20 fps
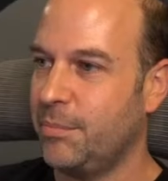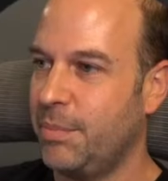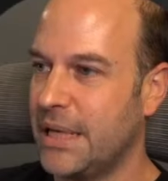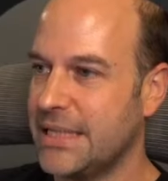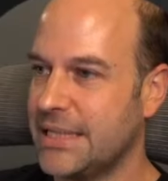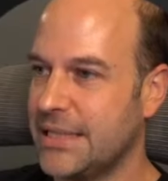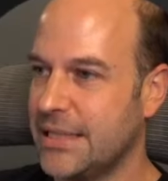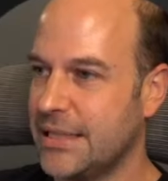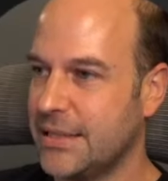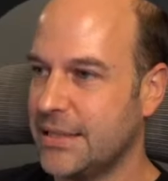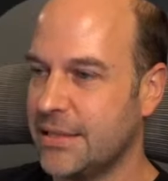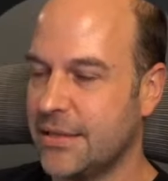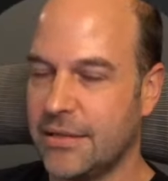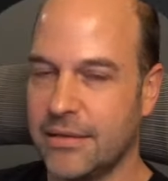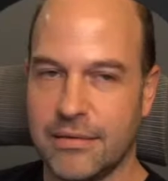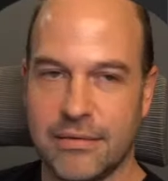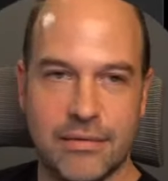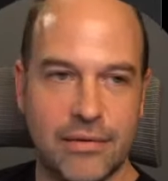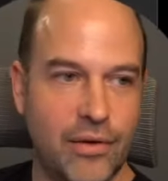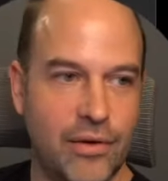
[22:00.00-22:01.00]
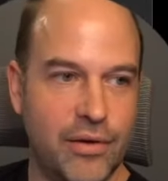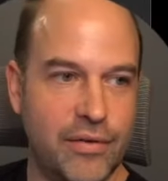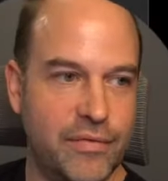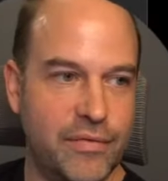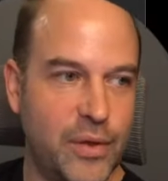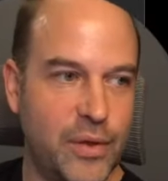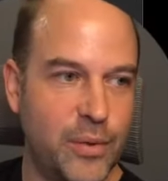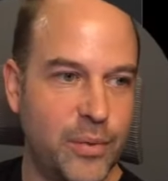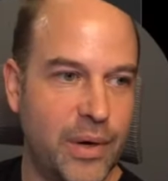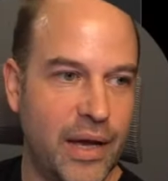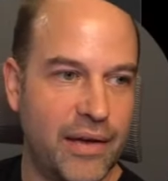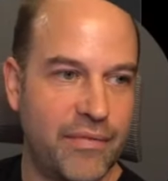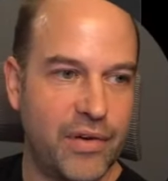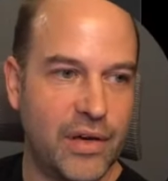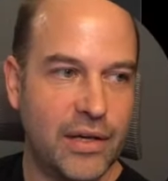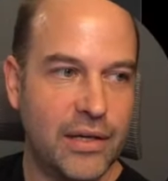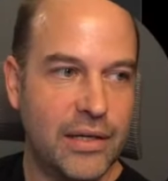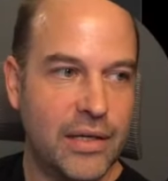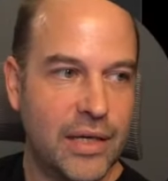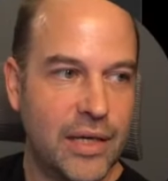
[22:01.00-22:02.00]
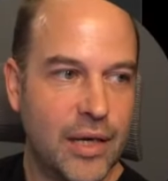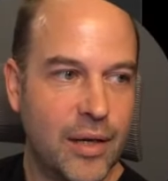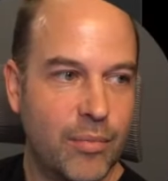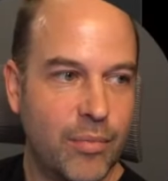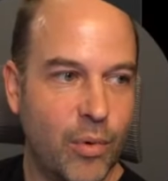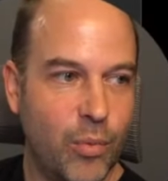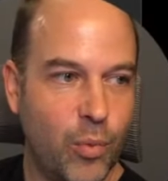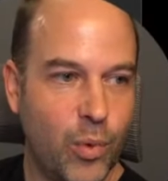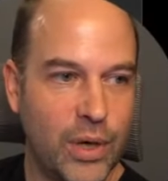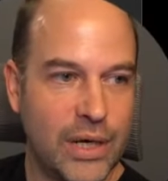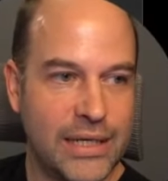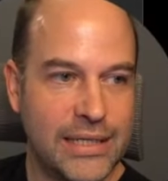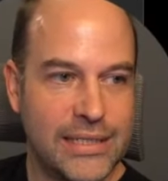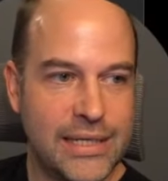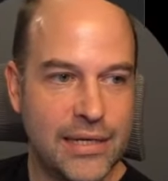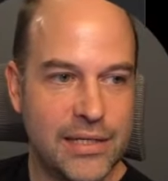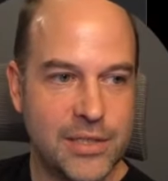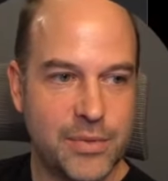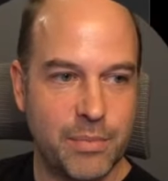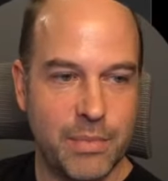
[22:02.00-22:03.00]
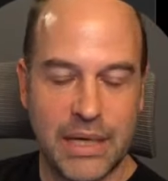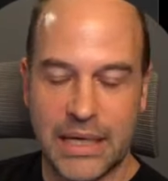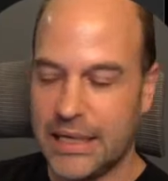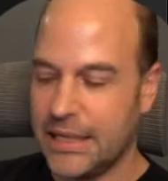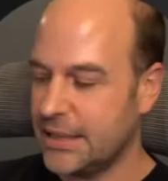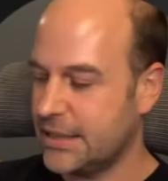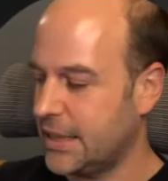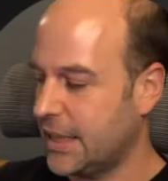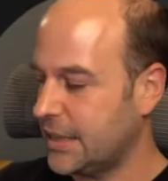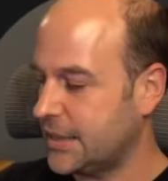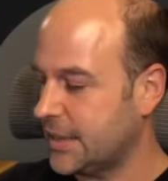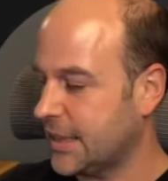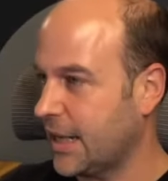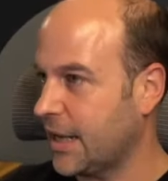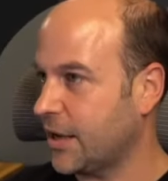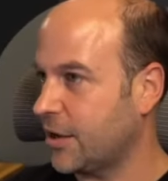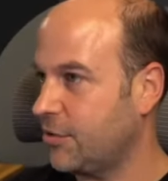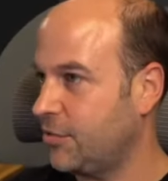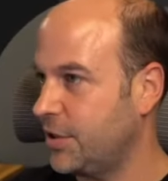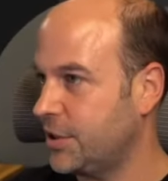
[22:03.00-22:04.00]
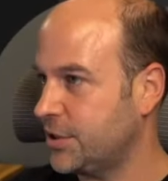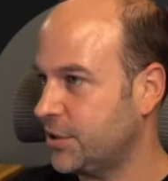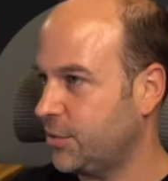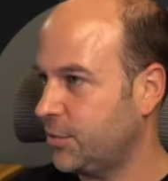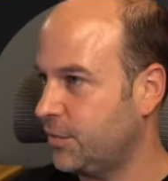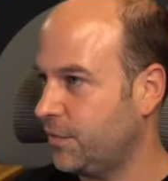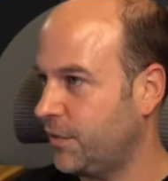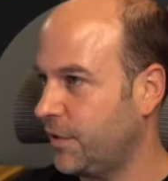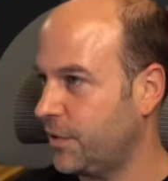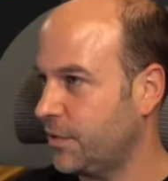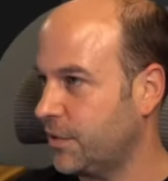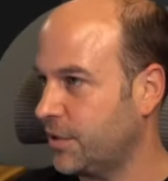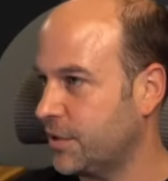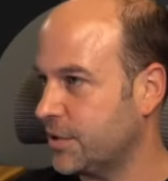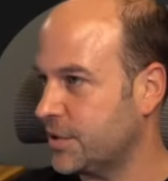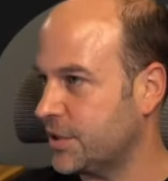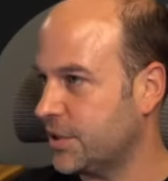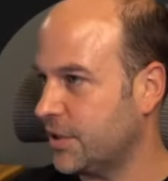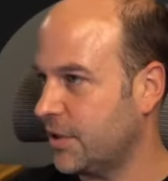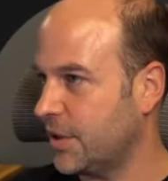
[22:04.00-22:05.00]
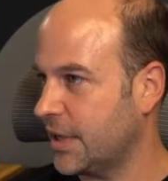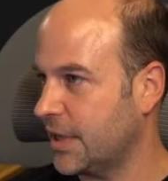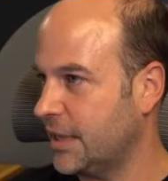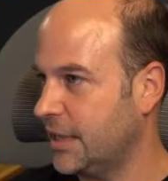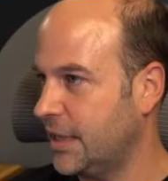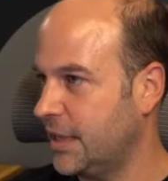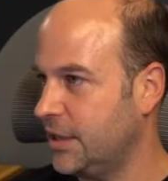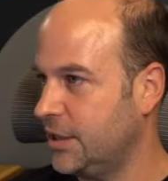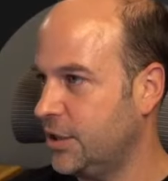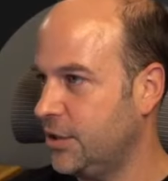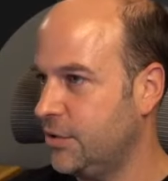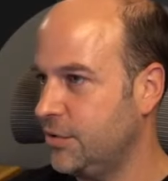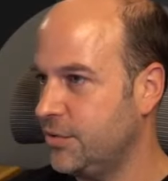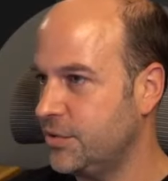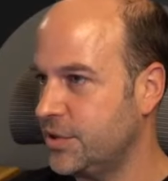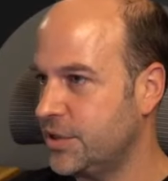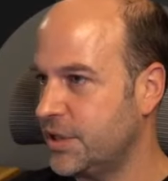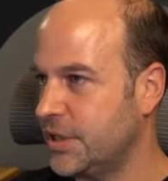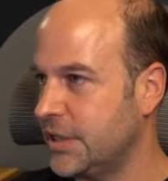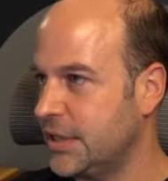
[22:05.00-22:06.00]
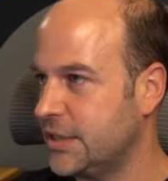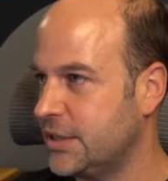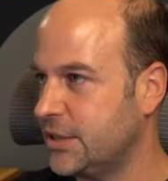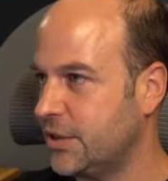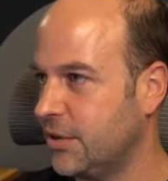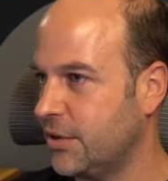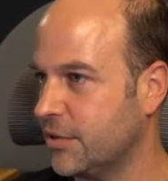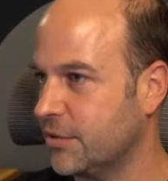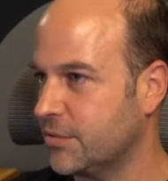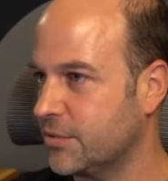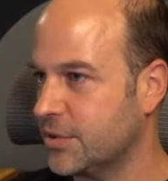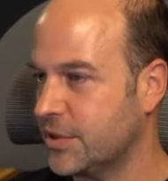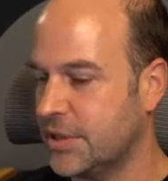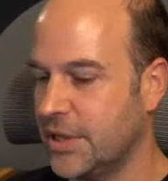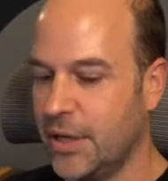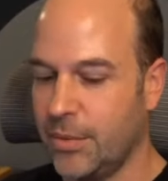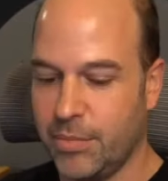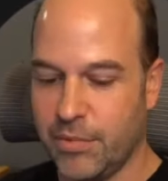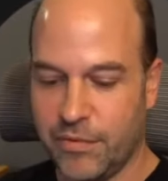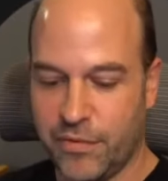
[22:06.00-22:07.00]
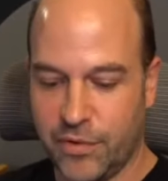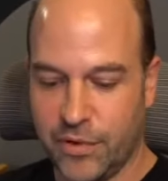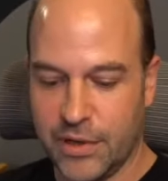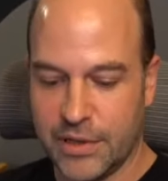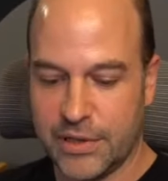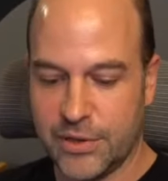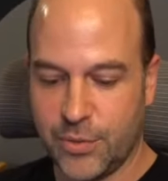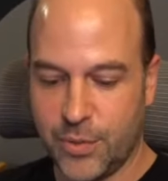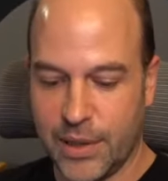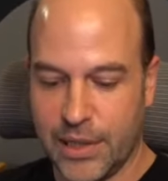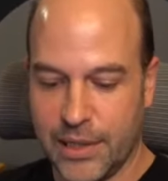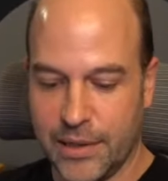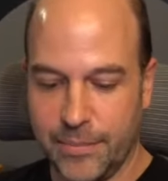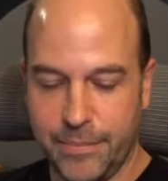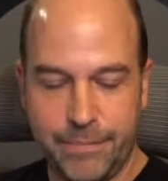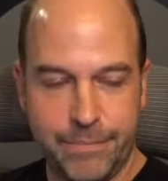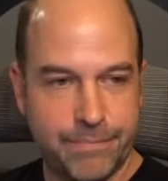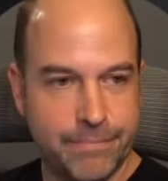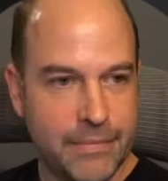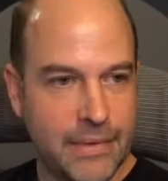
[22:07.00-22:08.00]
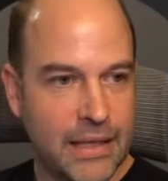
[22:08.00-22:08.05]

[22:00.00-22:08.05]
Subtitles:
bestest live view ever. But what it does mean is that to get critical focus, I can then use these dials. Now, before I twiddle them,